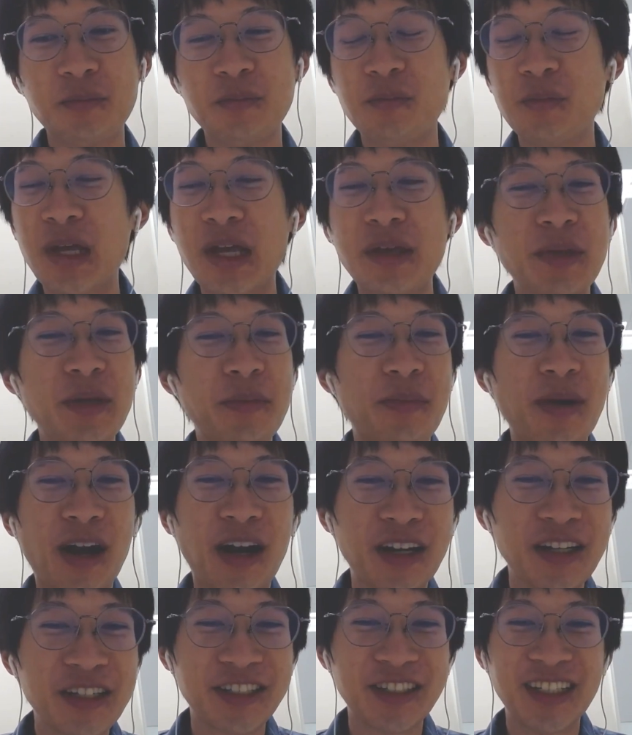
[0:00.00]
maybe
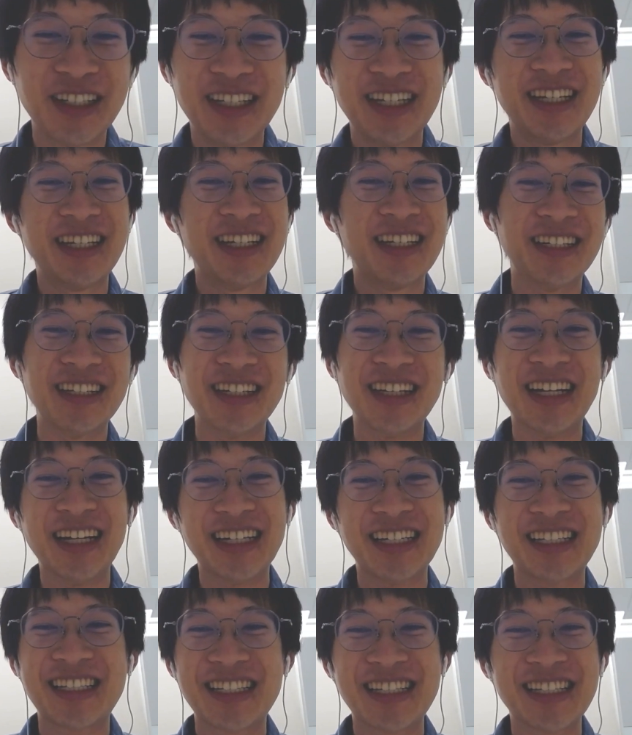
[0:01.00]
partially or
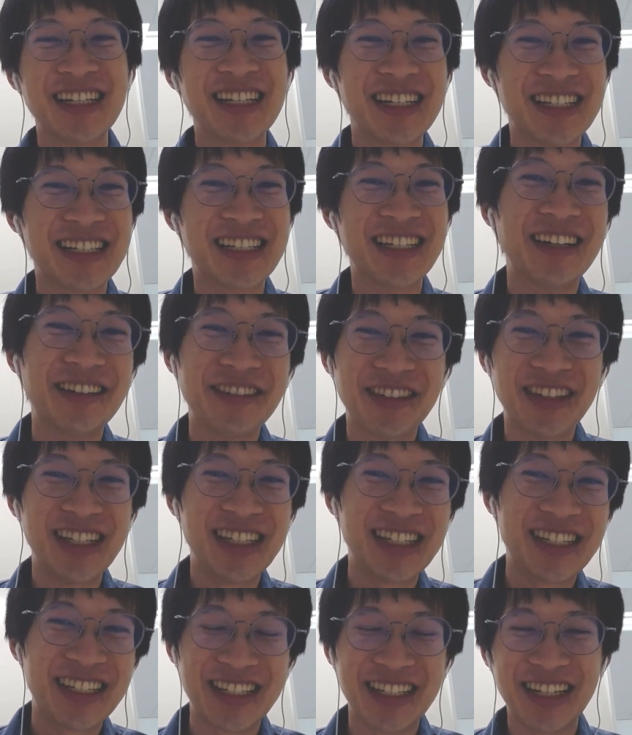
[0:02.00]
like solve
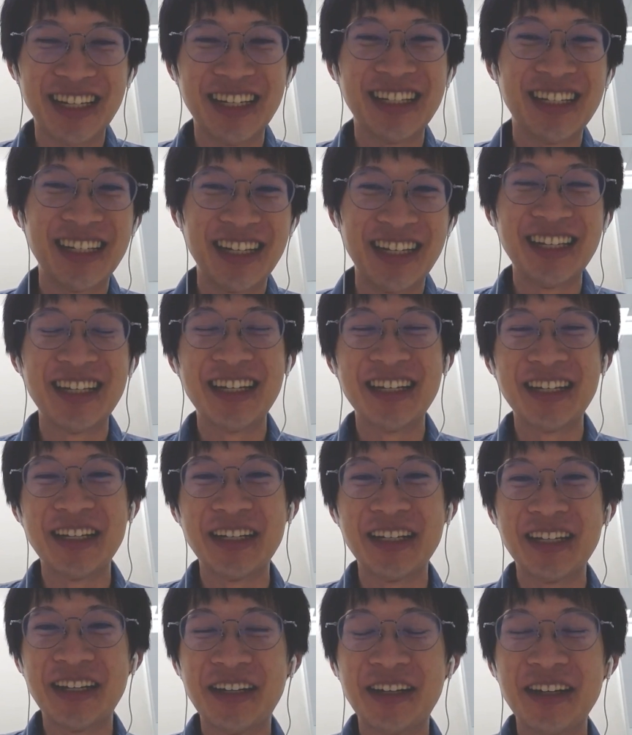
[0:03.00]
this in a